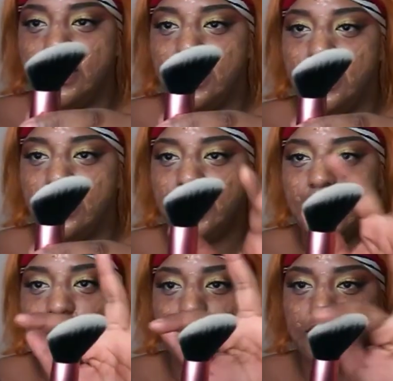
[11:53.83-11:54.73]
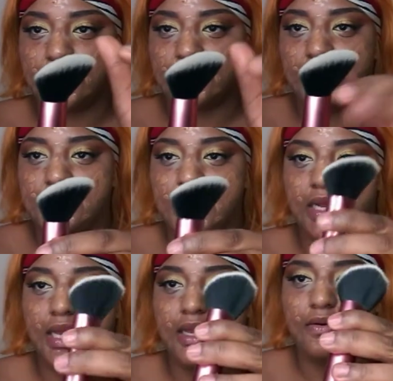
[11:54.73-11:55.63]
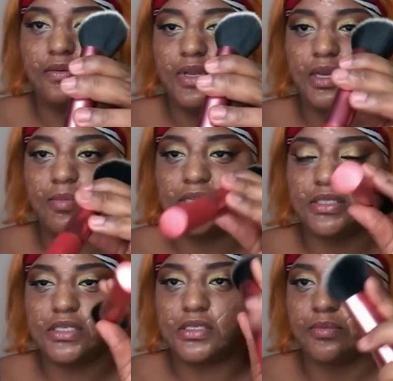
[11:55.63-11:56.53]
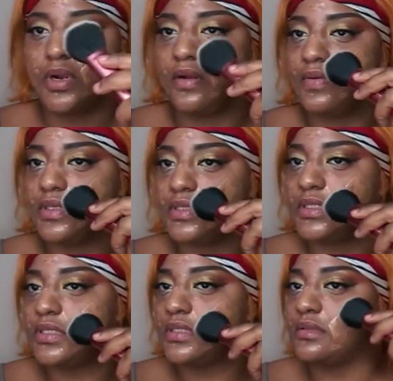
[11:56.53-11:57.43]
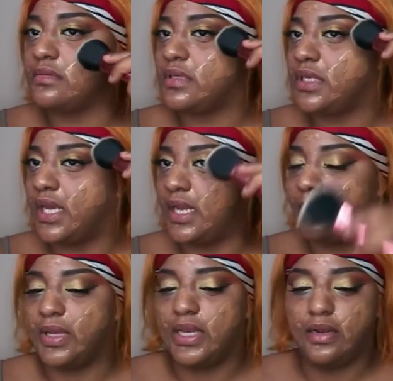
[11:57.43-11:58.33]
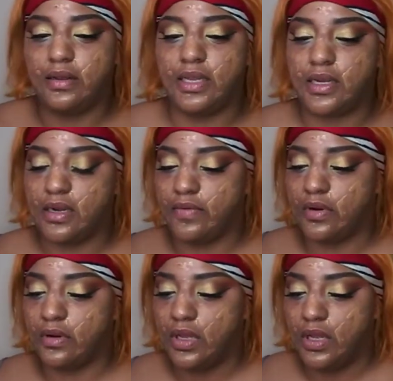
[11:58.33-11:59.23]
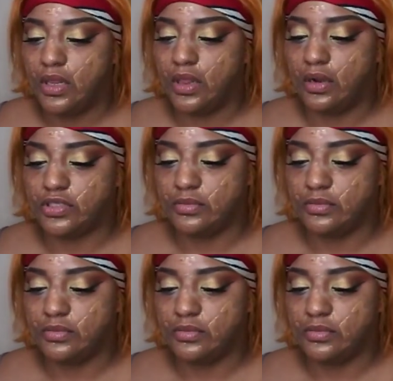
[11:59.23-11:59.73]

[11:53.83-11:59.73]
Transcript: And as you can see, it's at an angle, and it makes it just perfect to just get up in there and then cover large